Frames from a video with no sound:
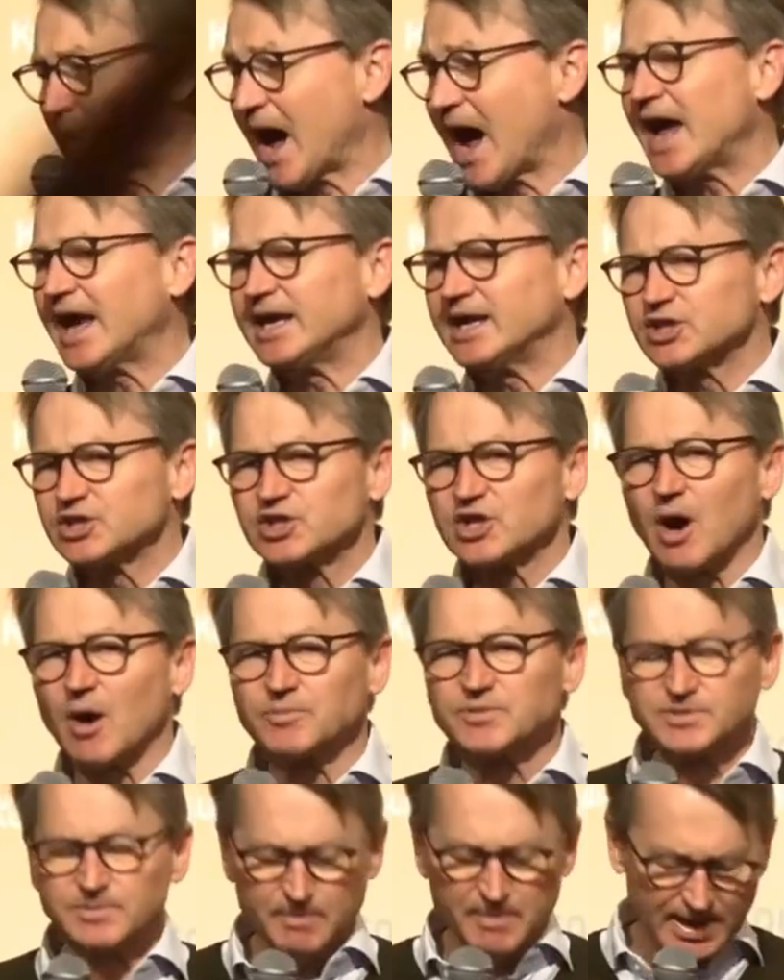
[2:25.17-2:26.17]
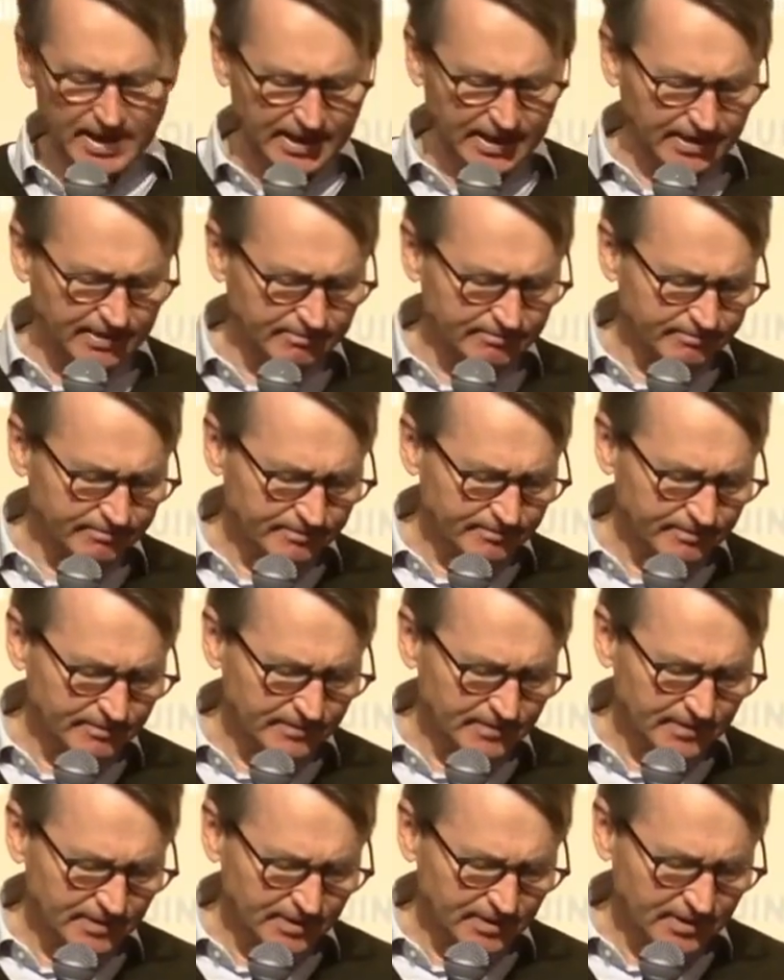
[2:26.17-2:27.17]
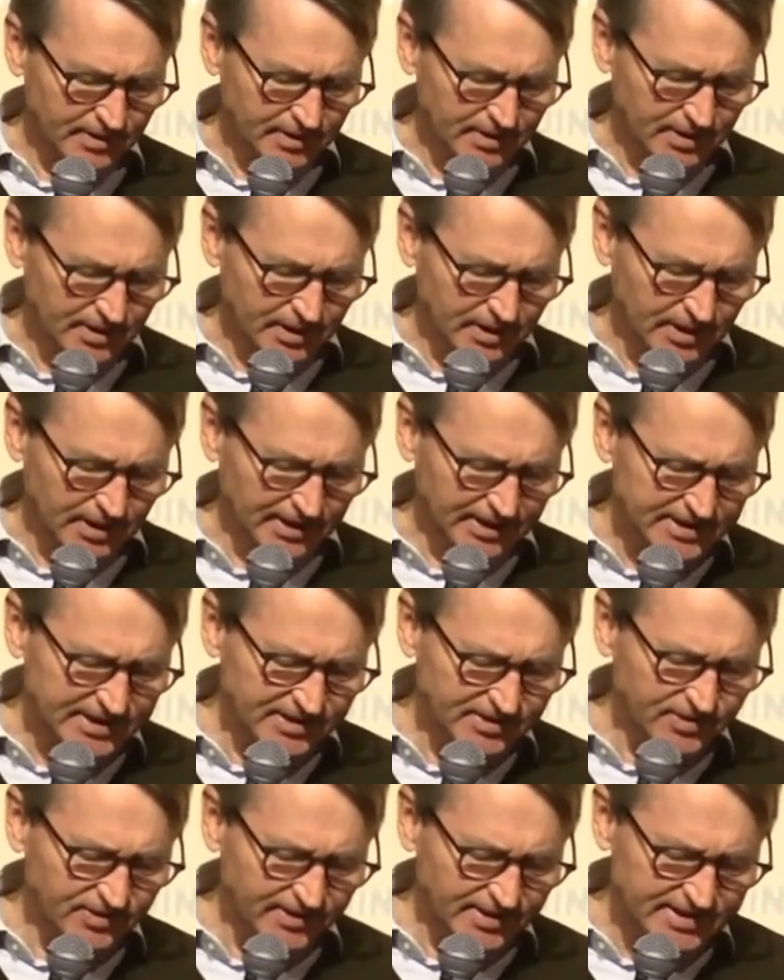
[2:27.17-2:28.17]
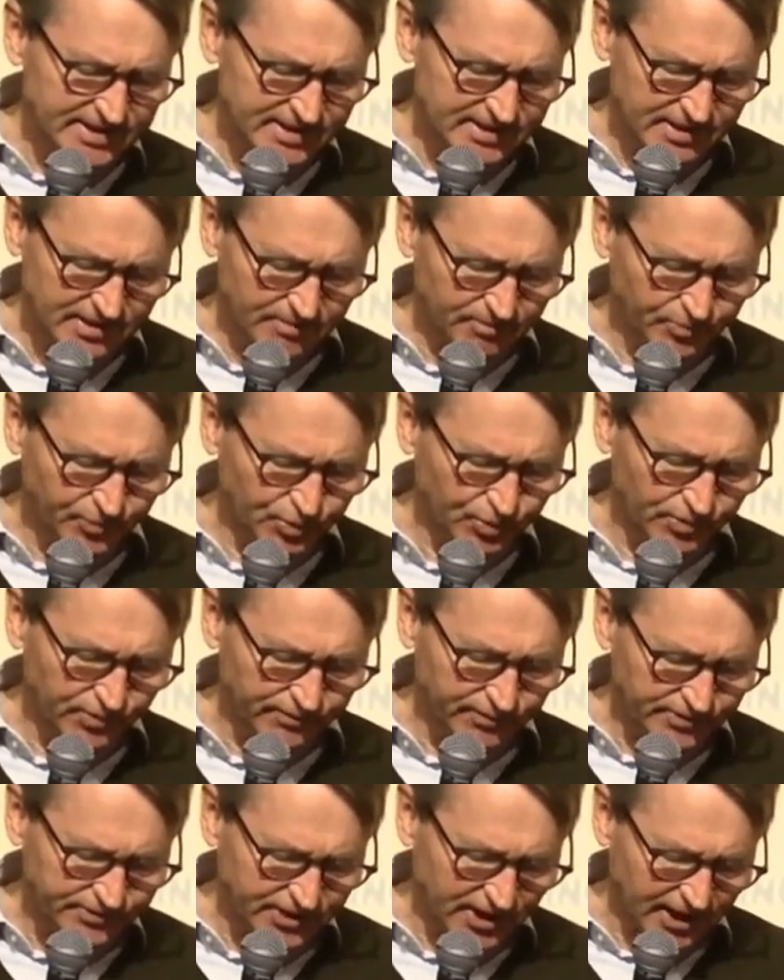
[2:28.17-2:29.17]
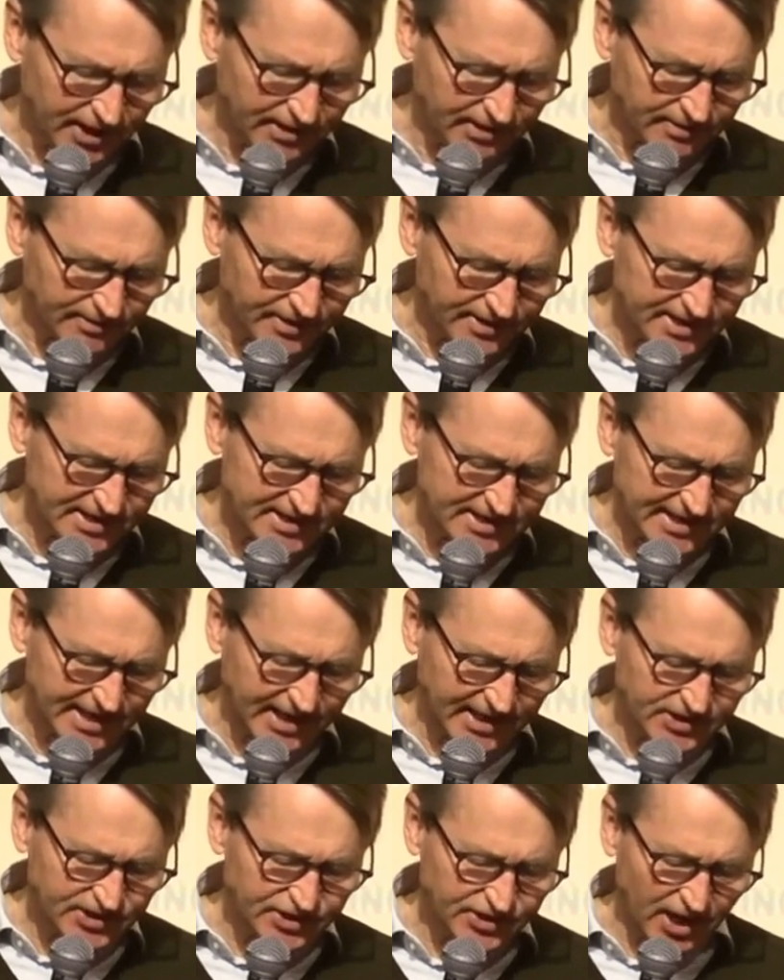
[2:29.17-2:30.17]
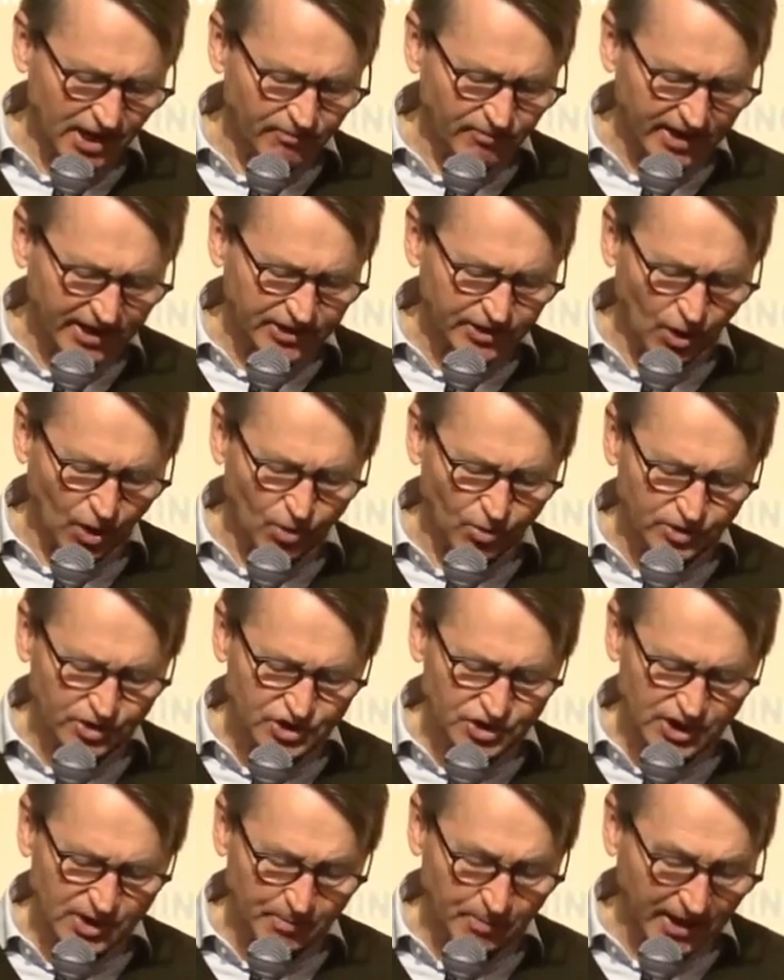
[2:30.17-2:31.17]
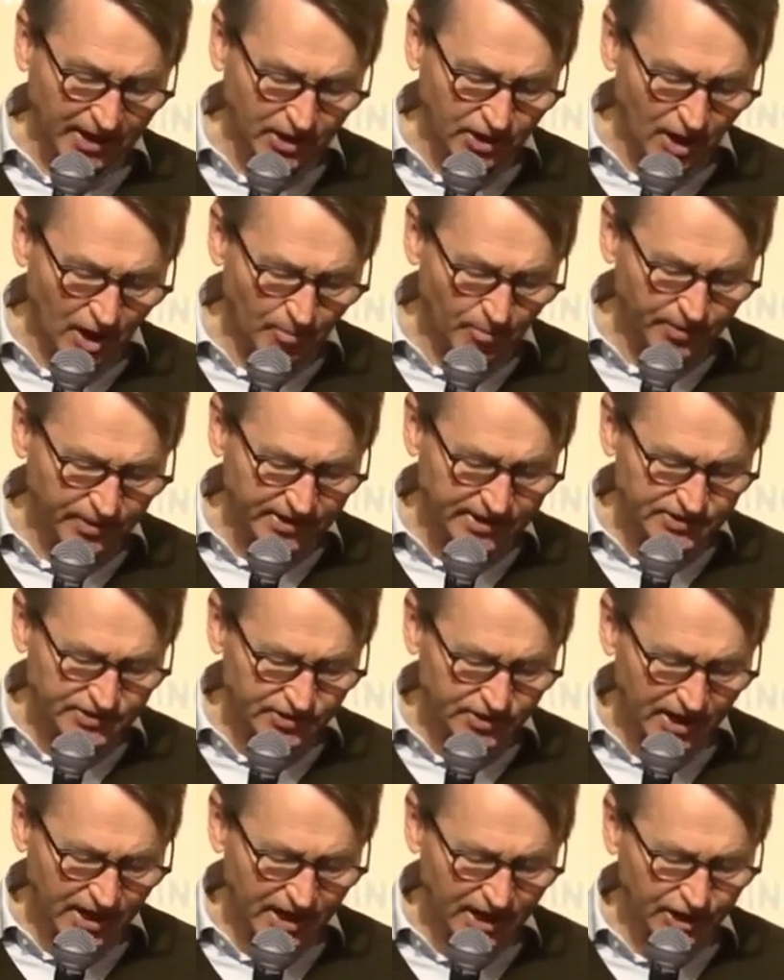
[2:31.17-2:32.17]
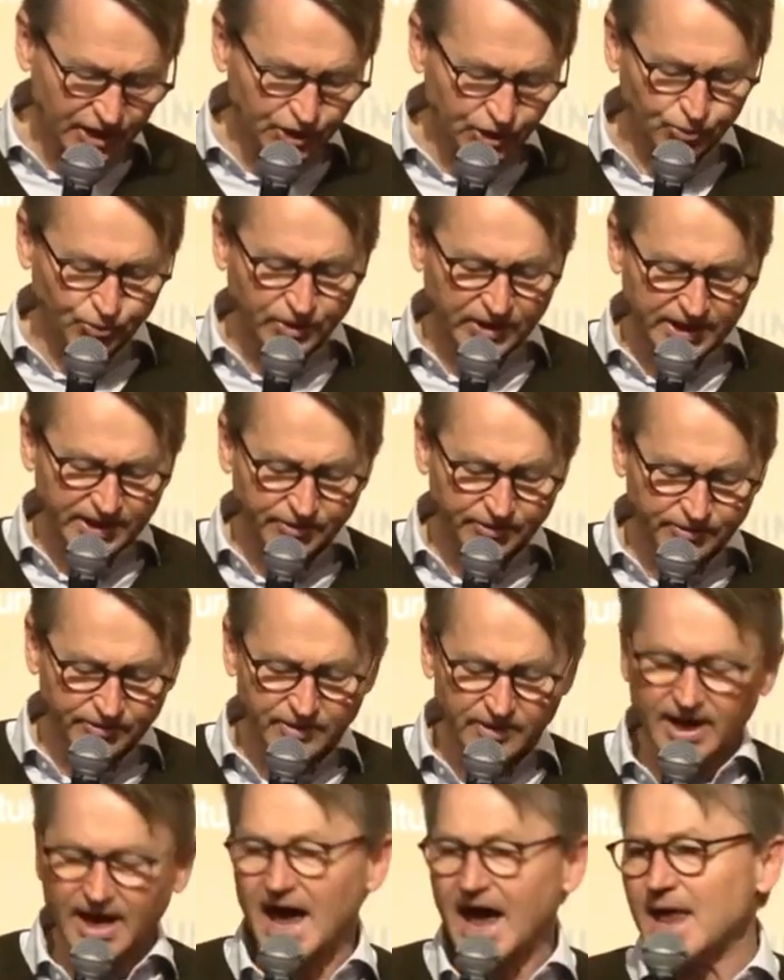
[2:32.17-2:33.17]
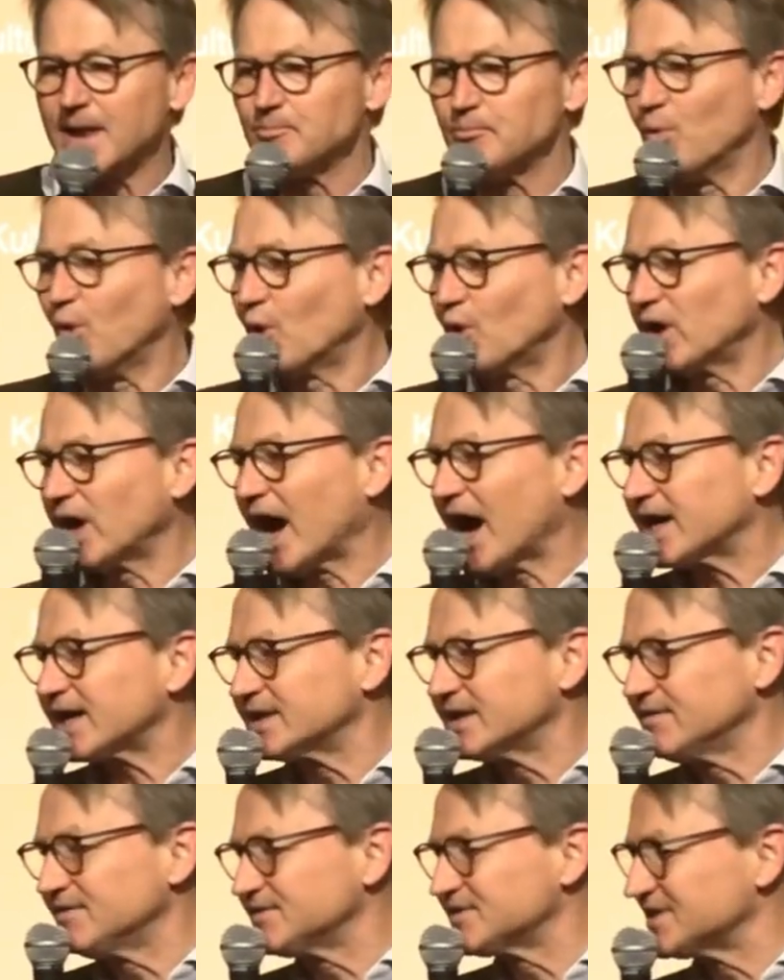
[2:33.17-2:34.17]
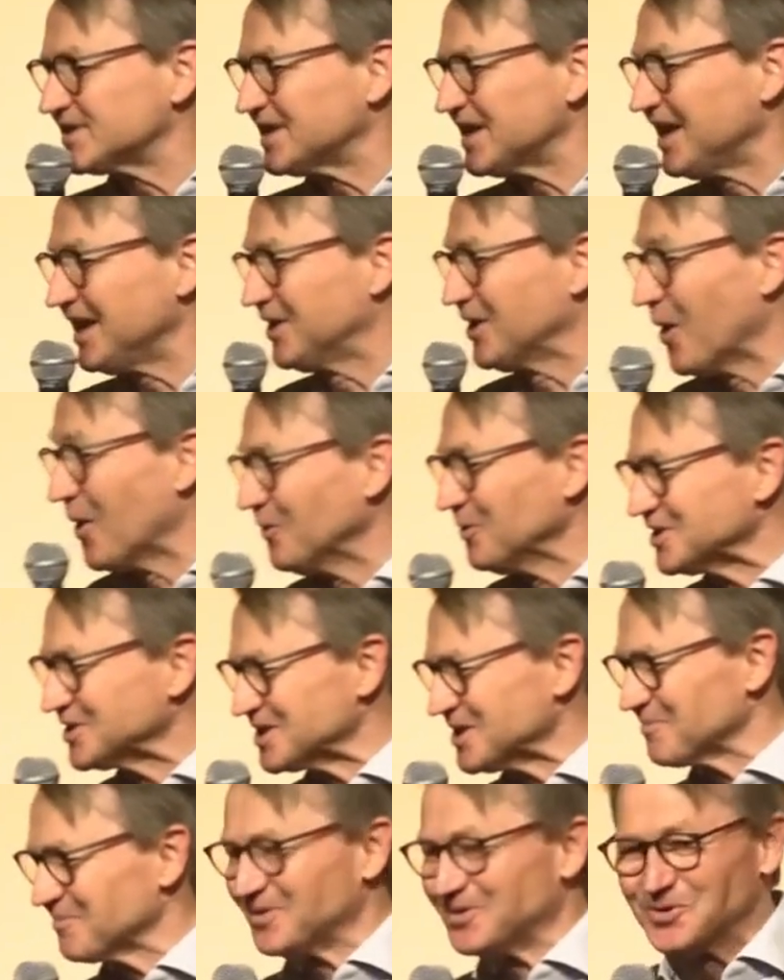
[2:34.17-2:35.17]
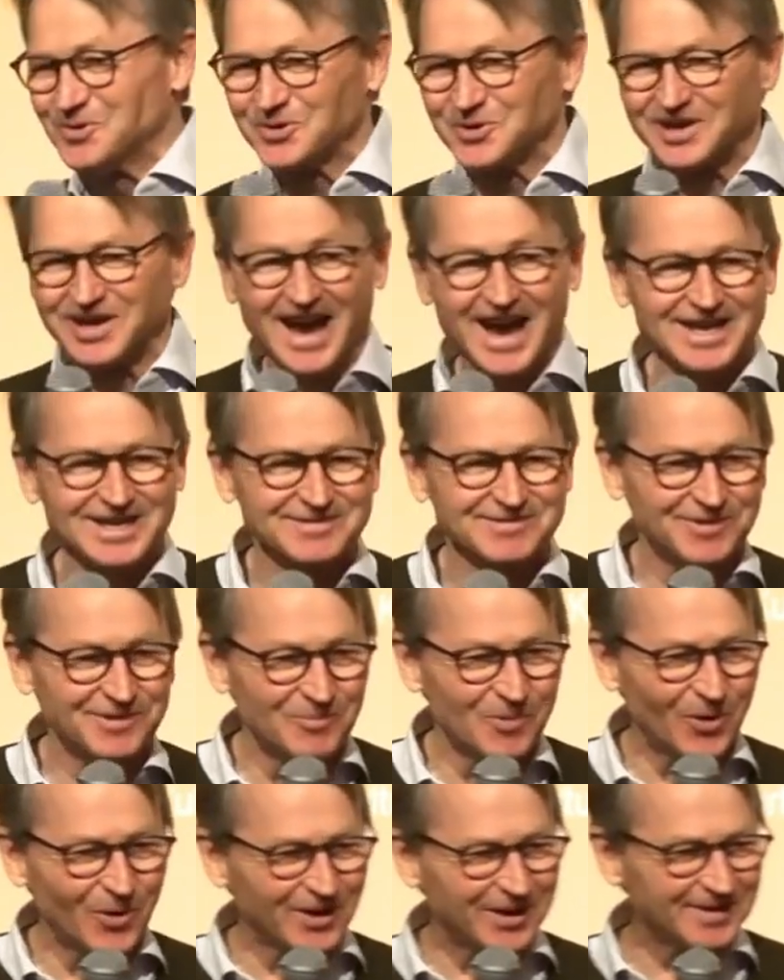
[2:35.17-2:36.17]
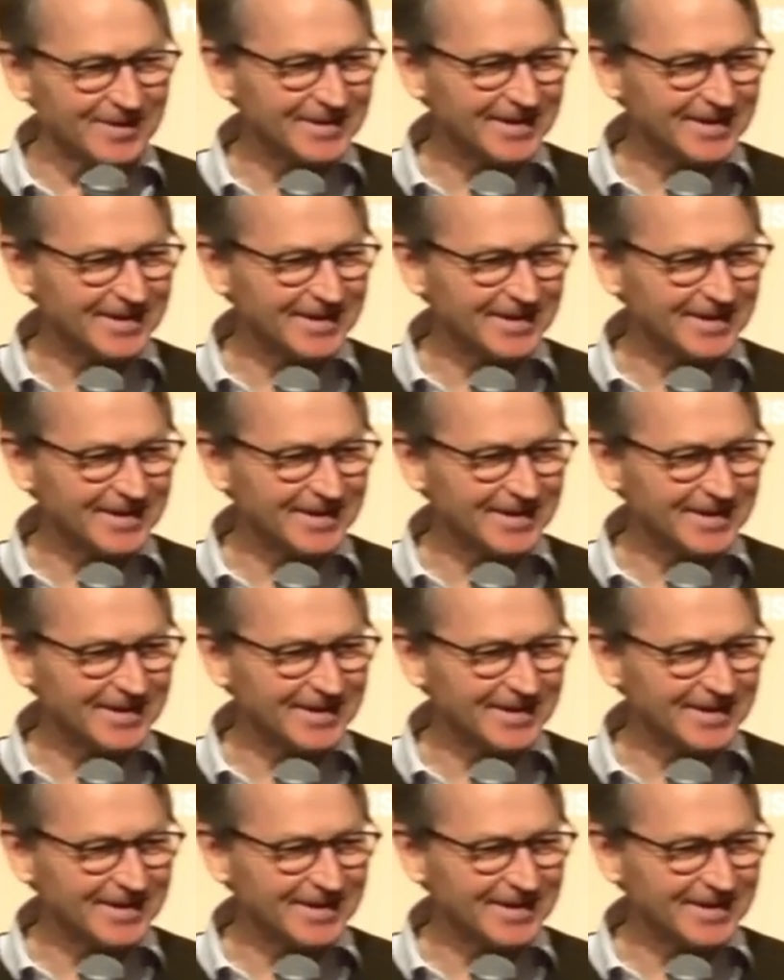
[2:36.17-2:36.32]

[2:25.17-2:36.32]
eierskapsmeldingen. Listen to this beautiful title, the state's direct ownership in companies, greener and more active state ownership. Who could ask for more?